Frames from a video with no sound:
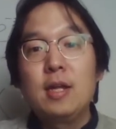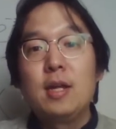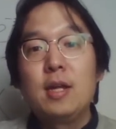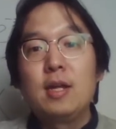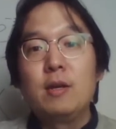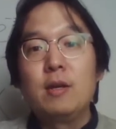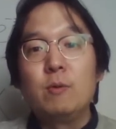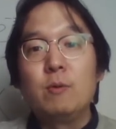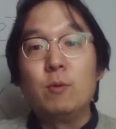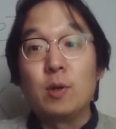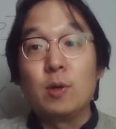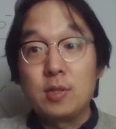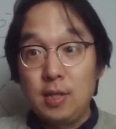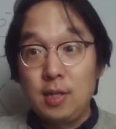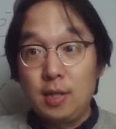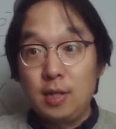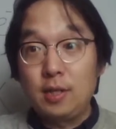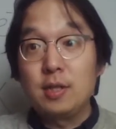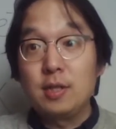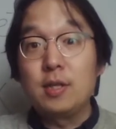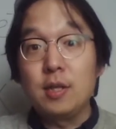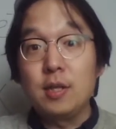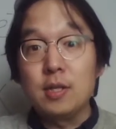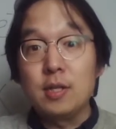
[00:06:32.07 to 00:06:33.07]
Works like
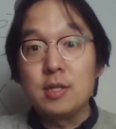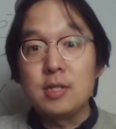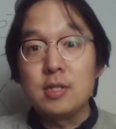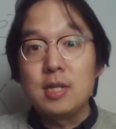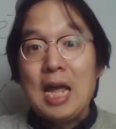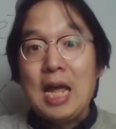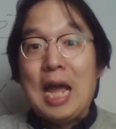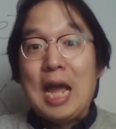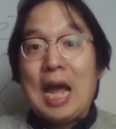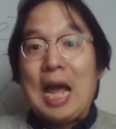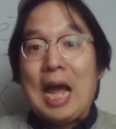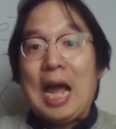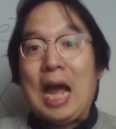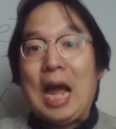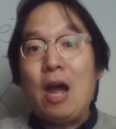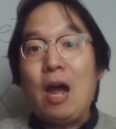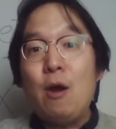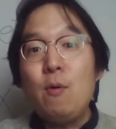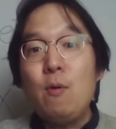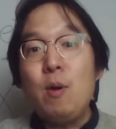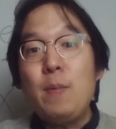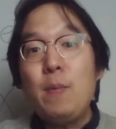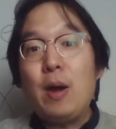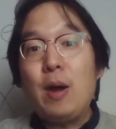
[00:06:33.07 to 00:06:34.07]
this. How
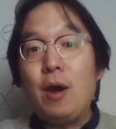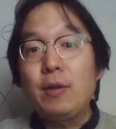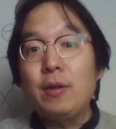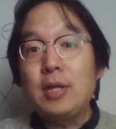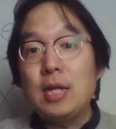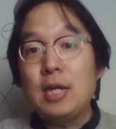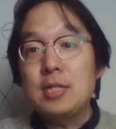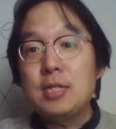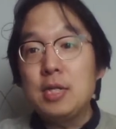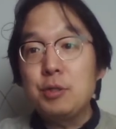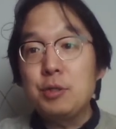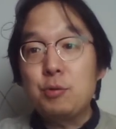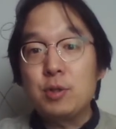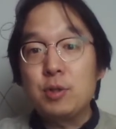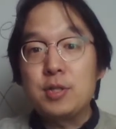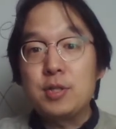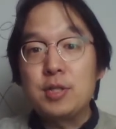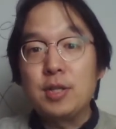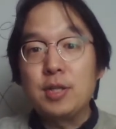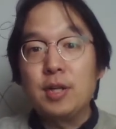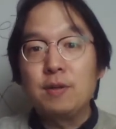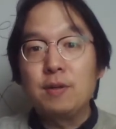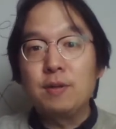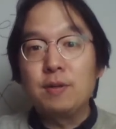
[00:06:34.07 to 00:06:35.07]
about, that's
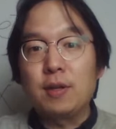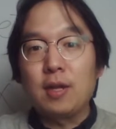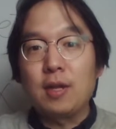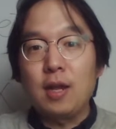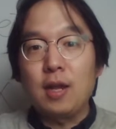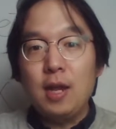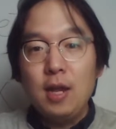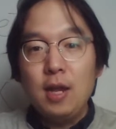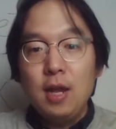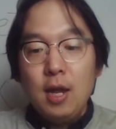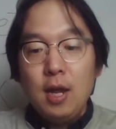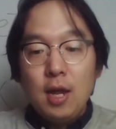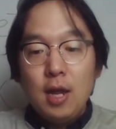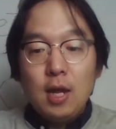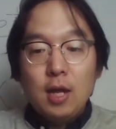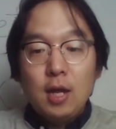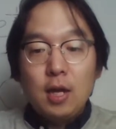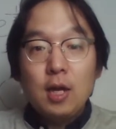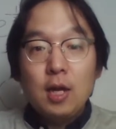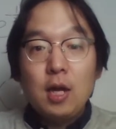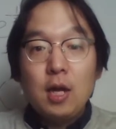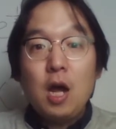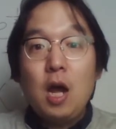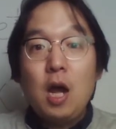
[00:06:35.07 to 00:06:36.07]
interesting, okay?
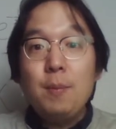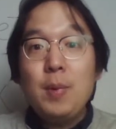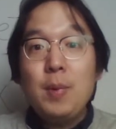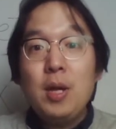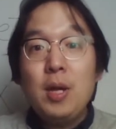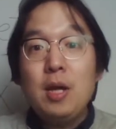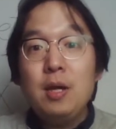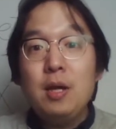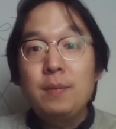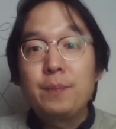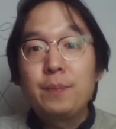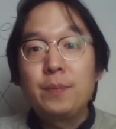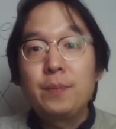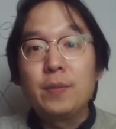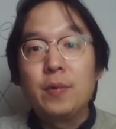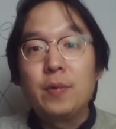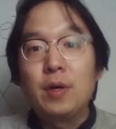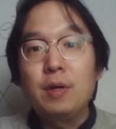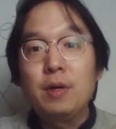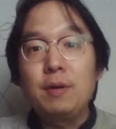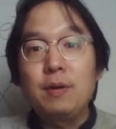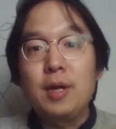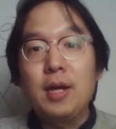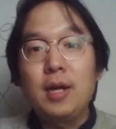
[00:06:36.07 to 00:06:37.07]
Comma, all
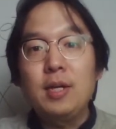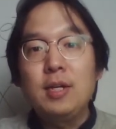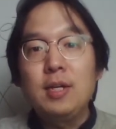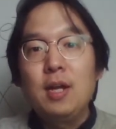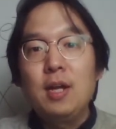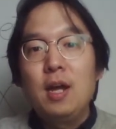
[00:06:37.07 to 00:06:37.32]
right.